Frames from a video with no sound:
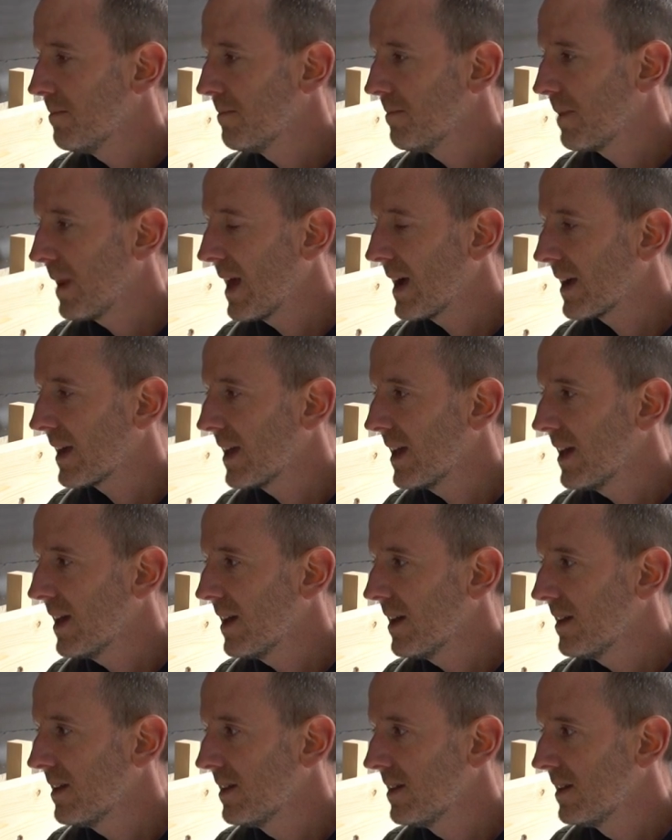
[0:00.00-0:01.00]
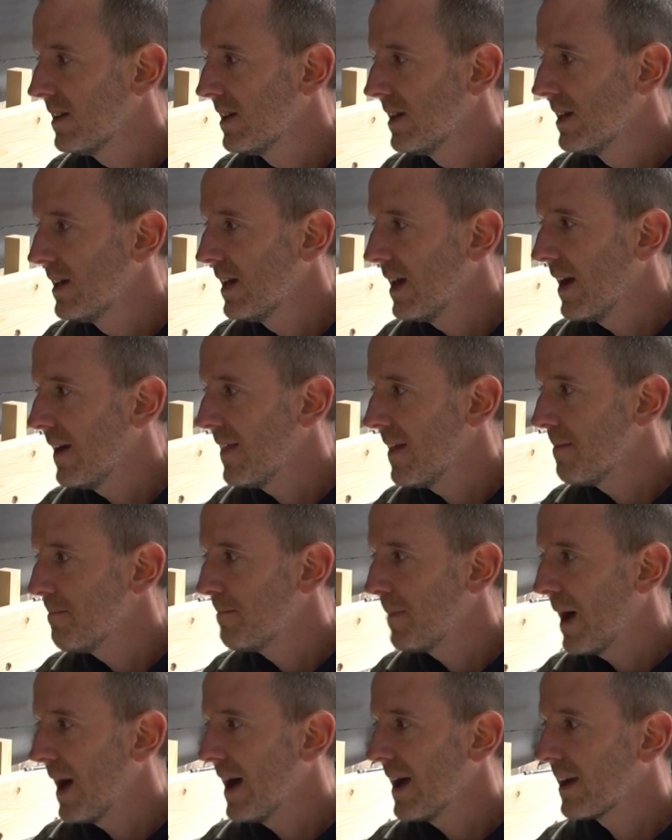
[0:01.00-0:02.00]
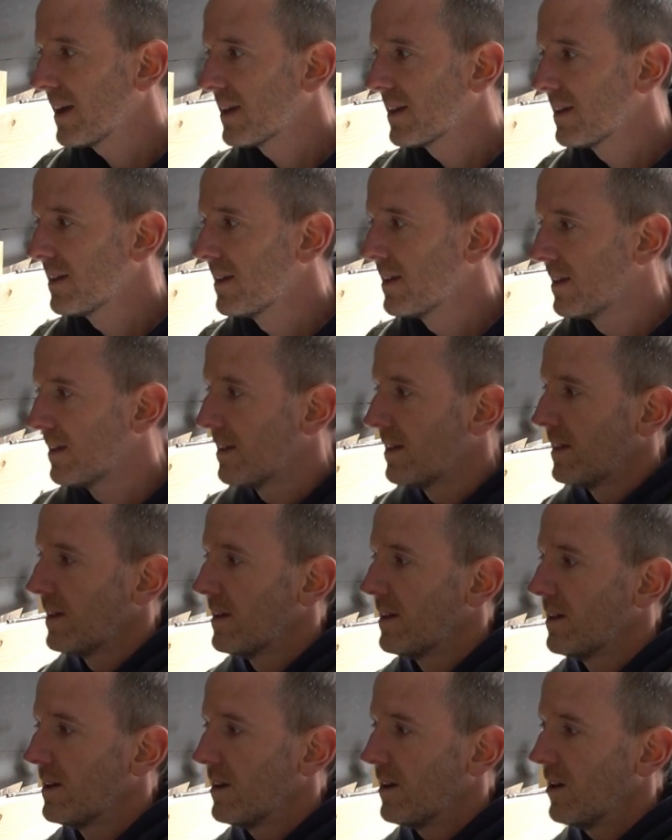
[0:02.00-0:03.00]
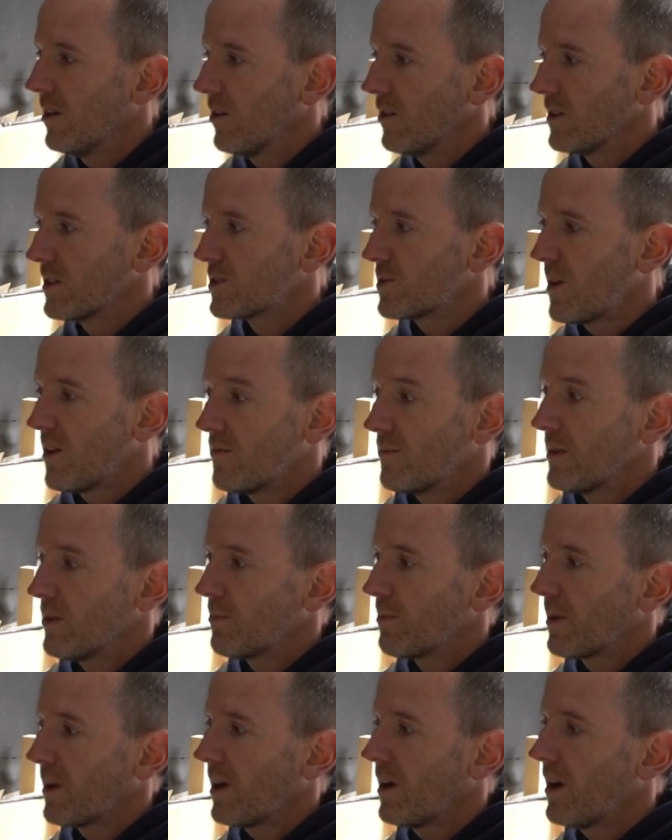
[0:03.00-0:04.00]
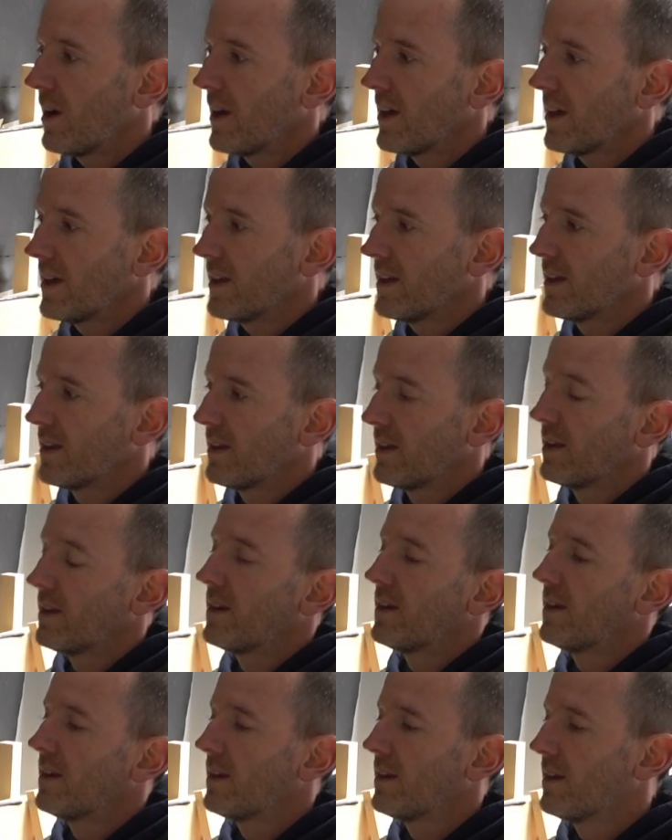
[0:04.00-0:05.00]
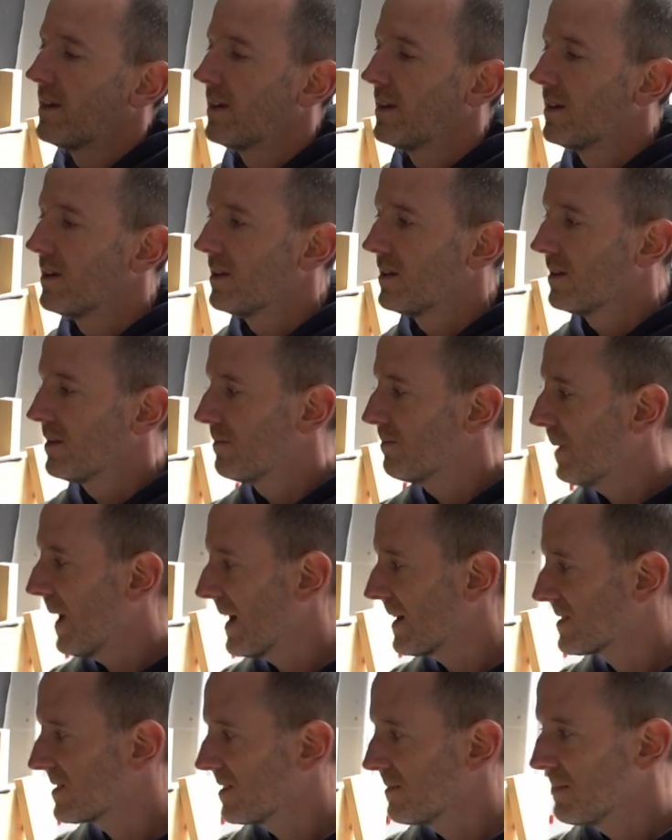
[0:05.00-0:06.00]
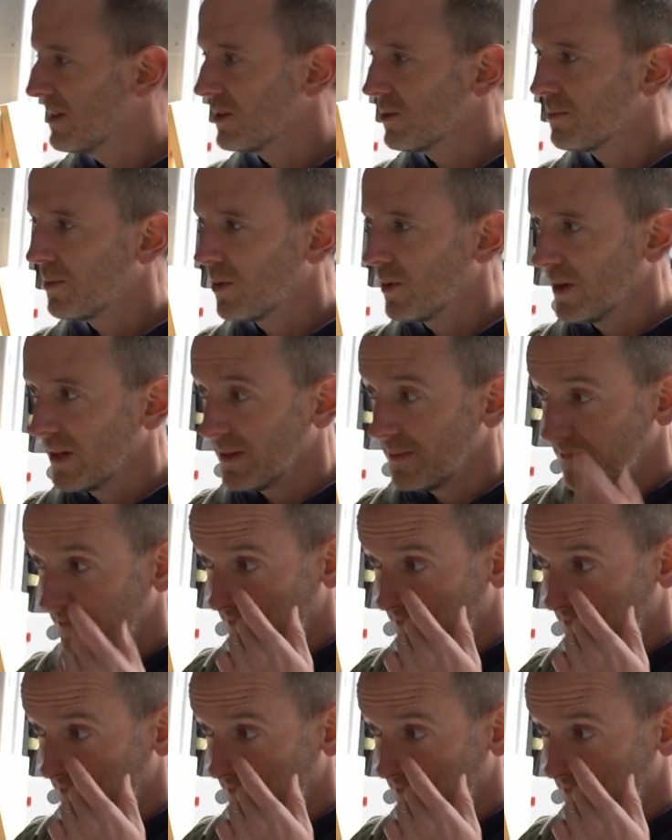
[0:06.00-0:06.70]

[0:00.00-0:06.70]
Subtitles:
plank here, and then back along the 12mm ply back to the middle point.